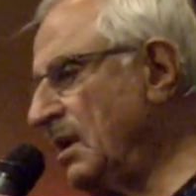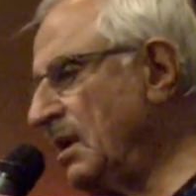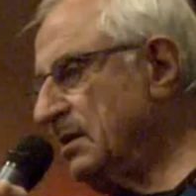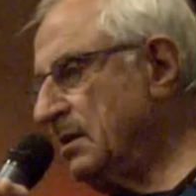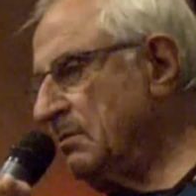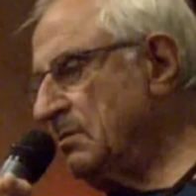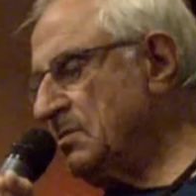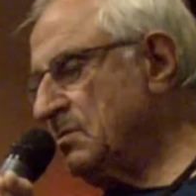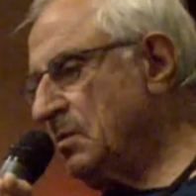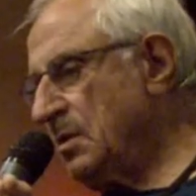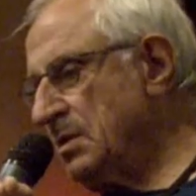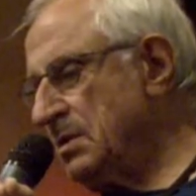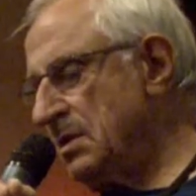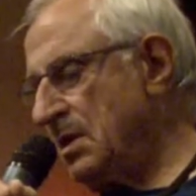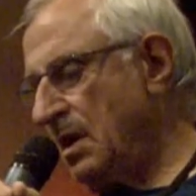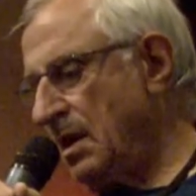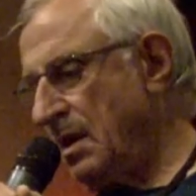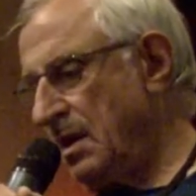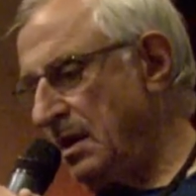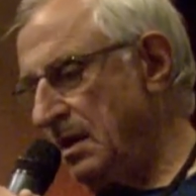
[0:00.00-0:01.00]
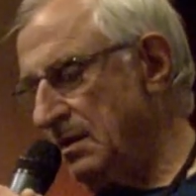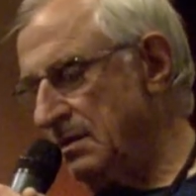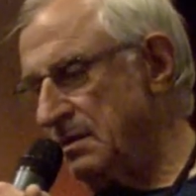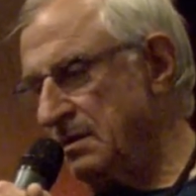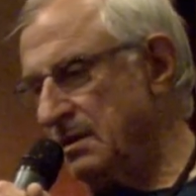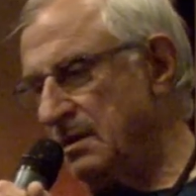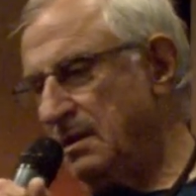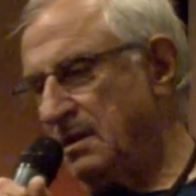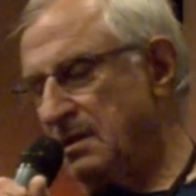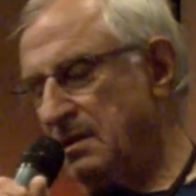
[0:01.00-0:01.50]
There was one guy
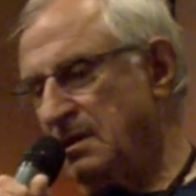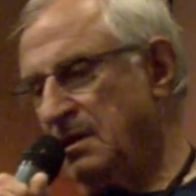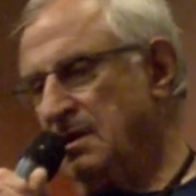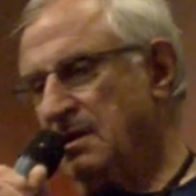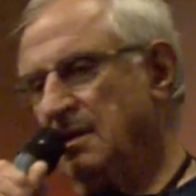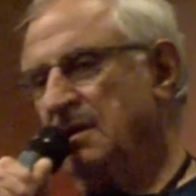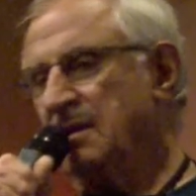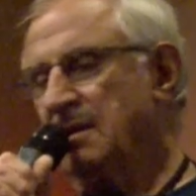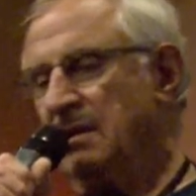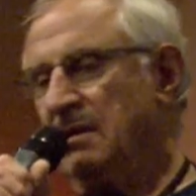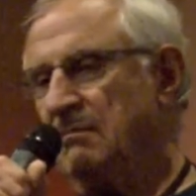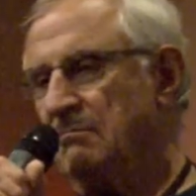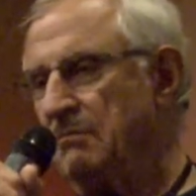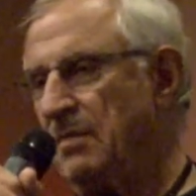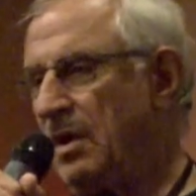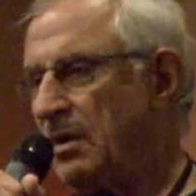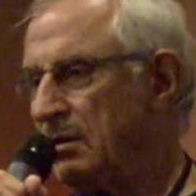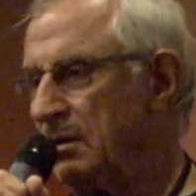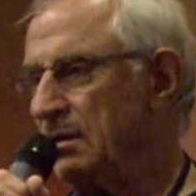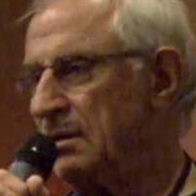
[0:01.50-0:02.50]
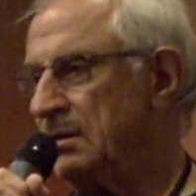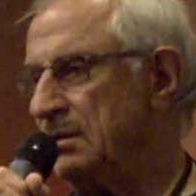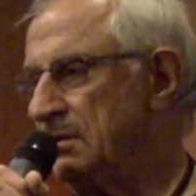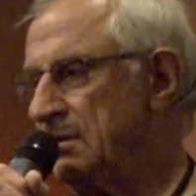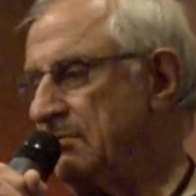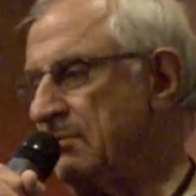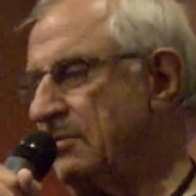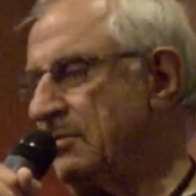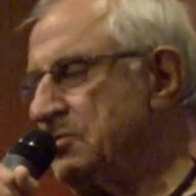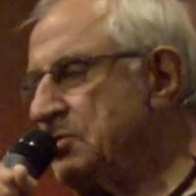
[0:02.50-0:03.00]
in the
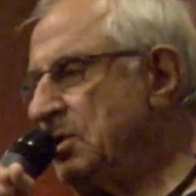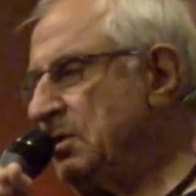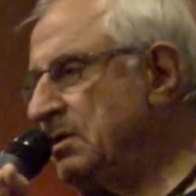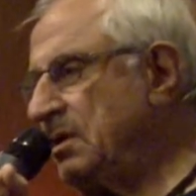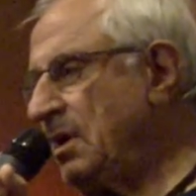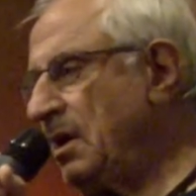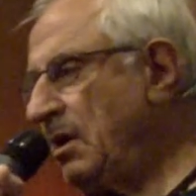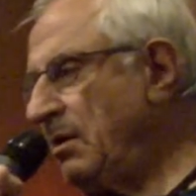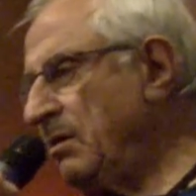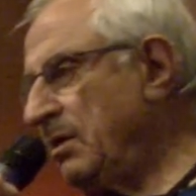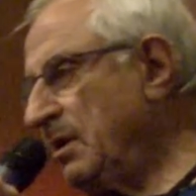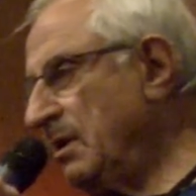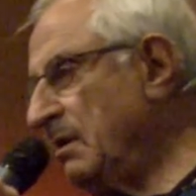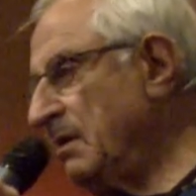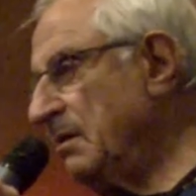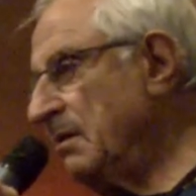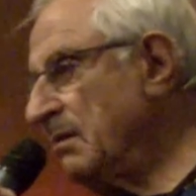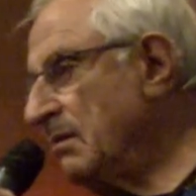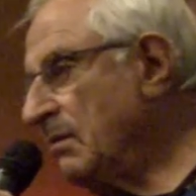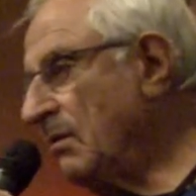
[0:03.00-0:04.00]
Maryland, Virginia area,